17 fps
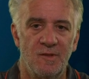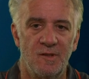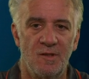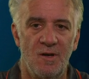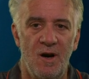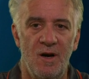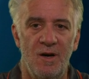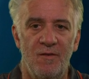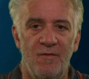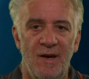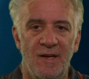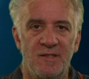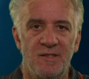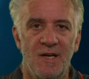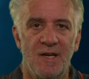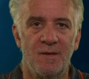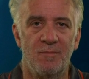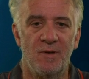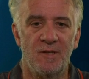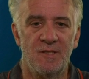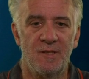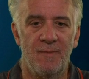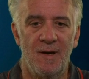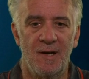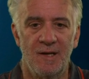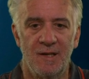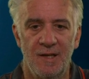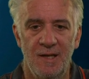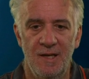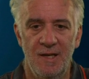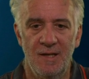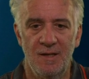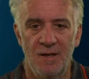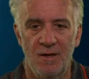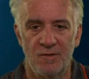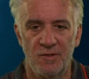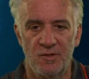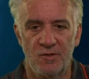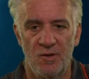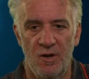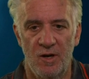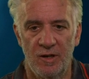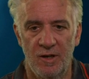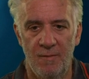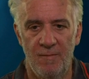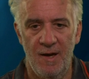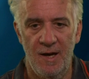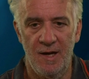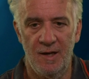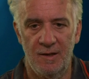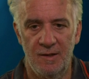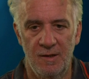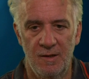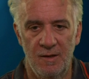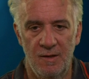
sorry, I've accidentally pressed the button again. I'll just try and go back.